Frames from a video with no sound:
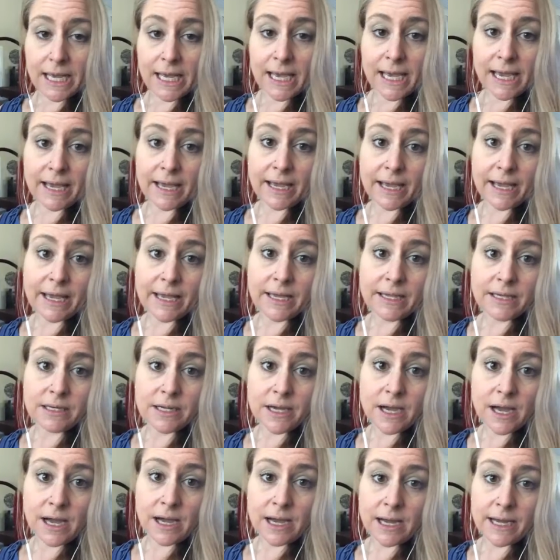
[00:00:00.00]
And
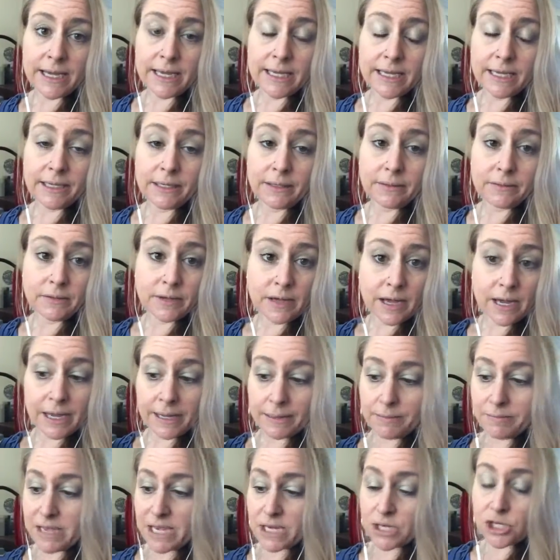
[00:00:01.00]
I
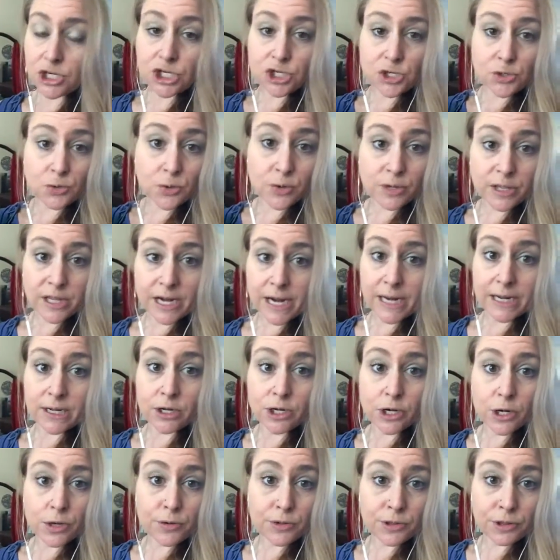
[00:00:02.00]
make sure that I
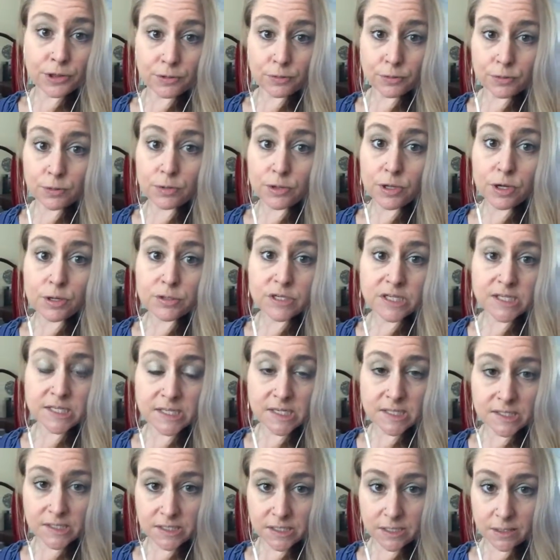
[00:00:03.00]
go through those
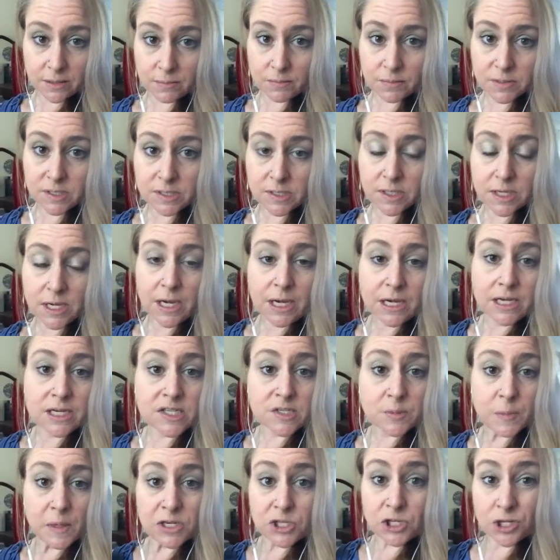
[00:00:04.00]
systems,
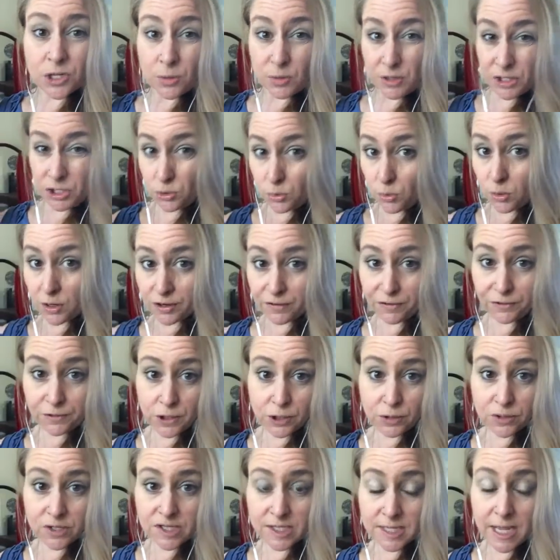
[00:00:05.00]
especially when you work for
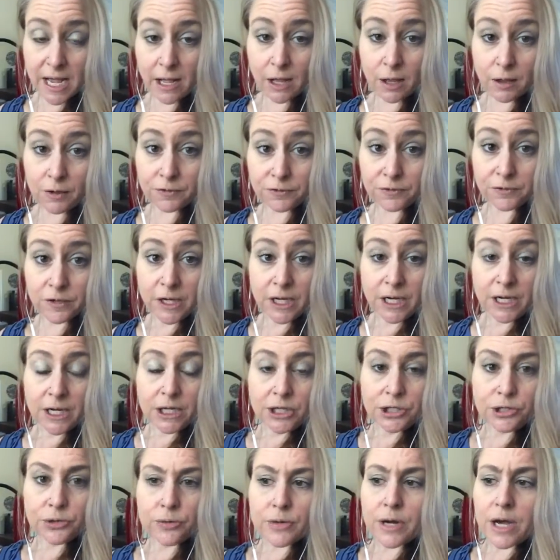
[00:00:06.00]
yourself.
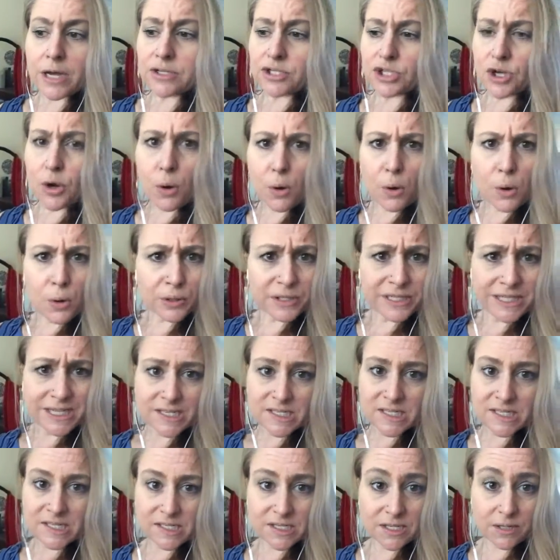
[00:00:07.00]
You're not told
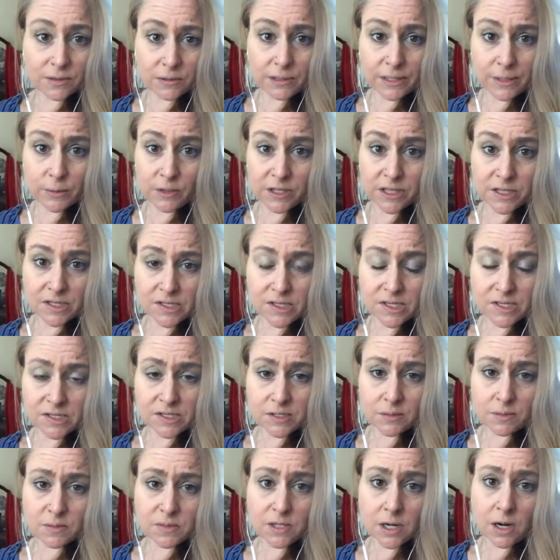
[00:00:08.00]
necessarily what the
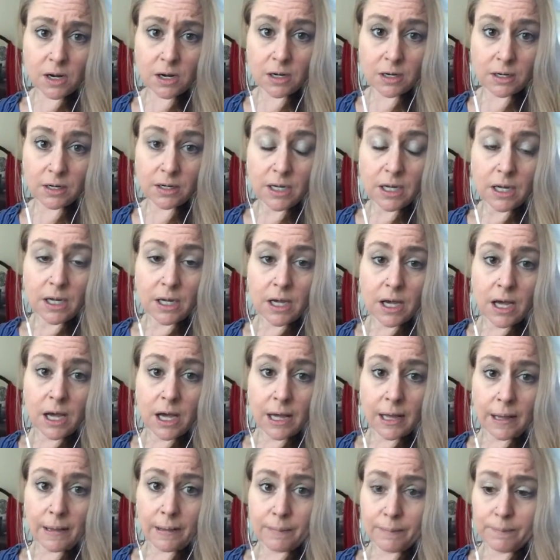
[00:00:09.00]
systems are.
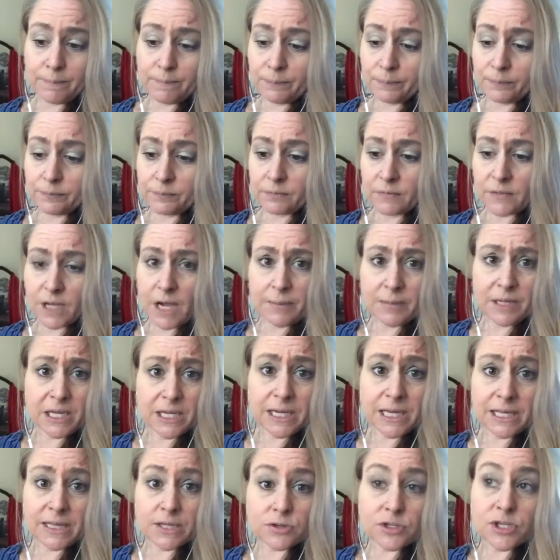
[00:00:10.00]
And
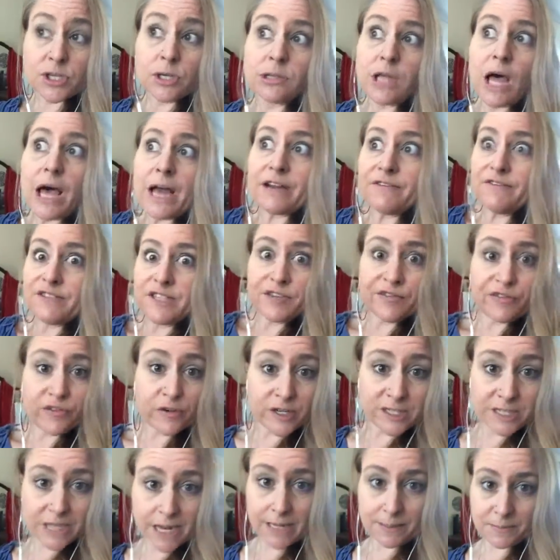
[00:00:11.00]
there's a lot of
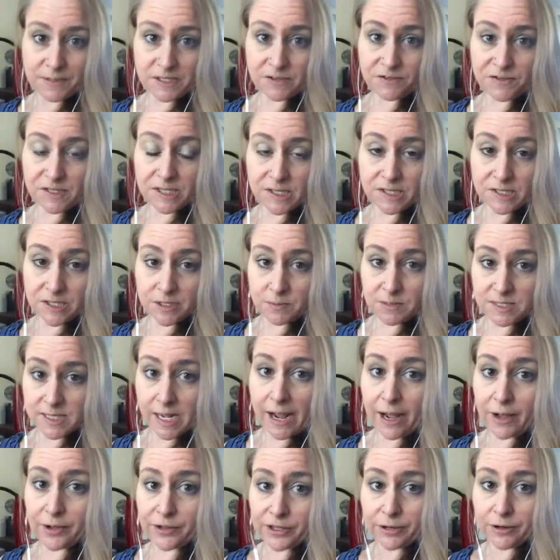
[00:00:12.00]
different types of systems
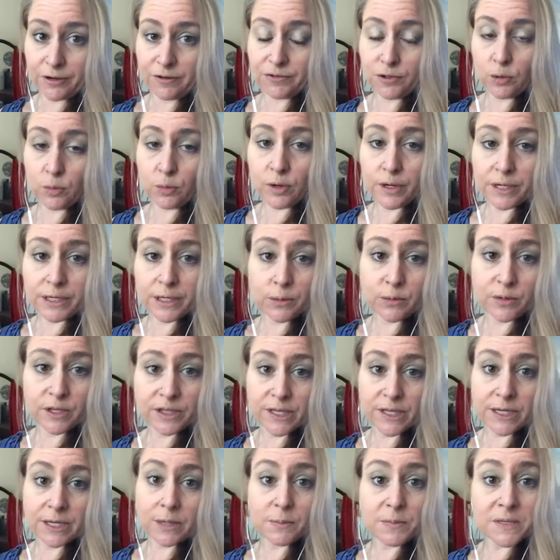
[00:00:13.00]
out there. If you're working with
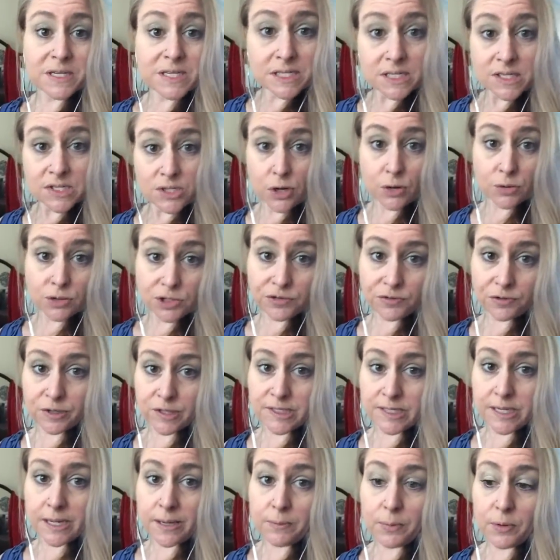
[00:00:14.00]
a business coach, for
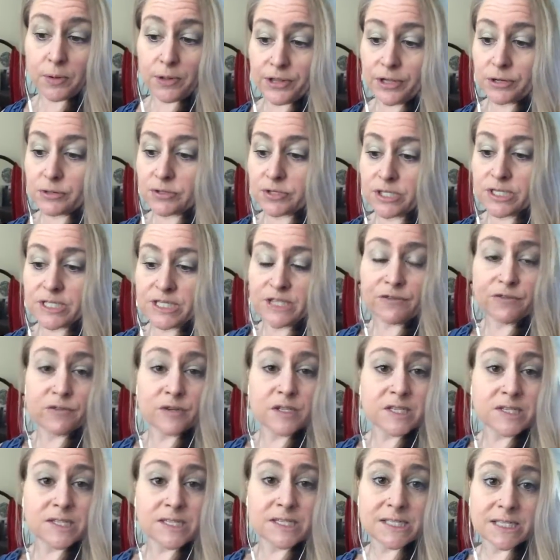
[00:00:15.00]
example, there's
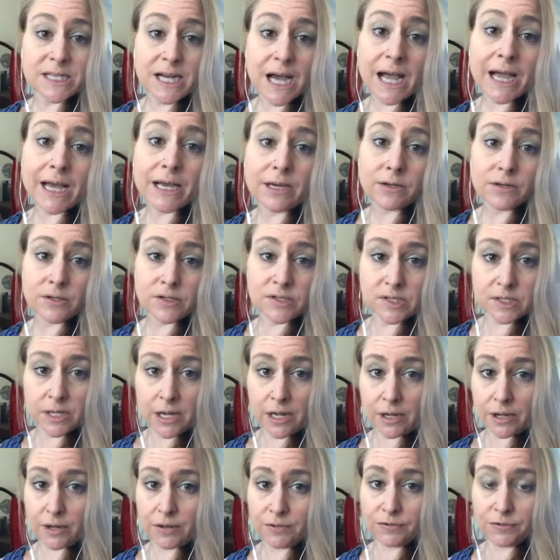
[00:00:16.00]
different styles
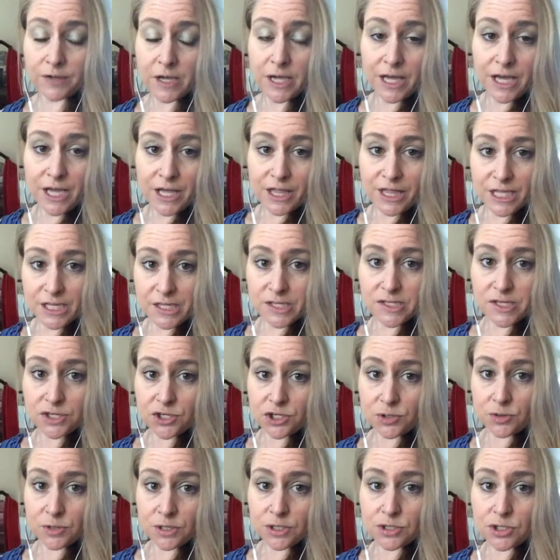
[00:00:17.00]
of things
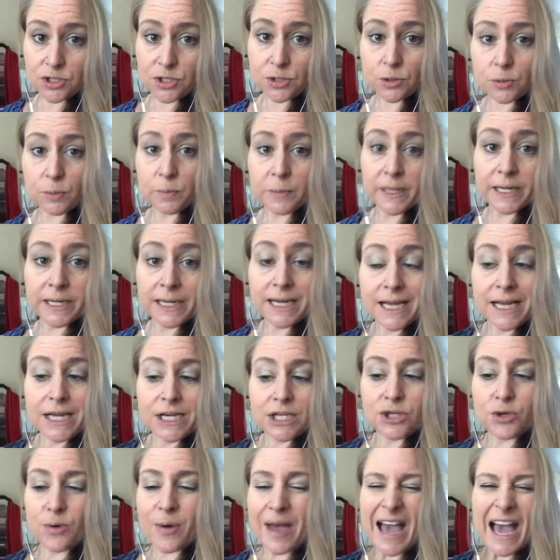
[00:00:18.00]
that you can do, but
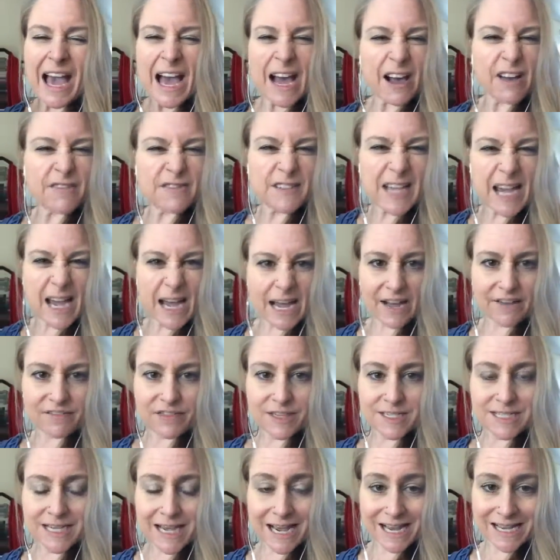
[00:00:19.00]
you have to have
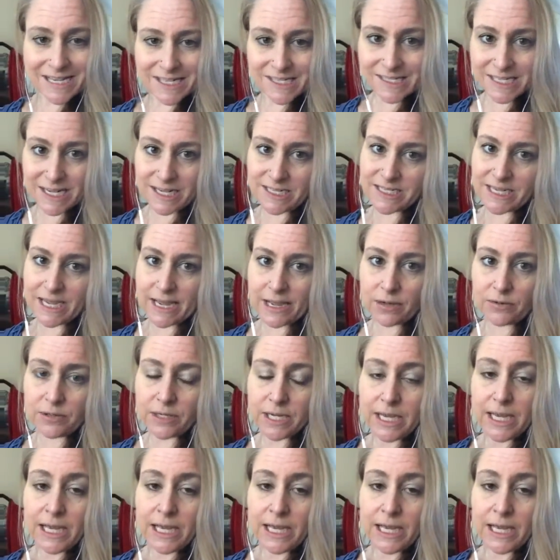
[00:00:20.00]
the tasks set down.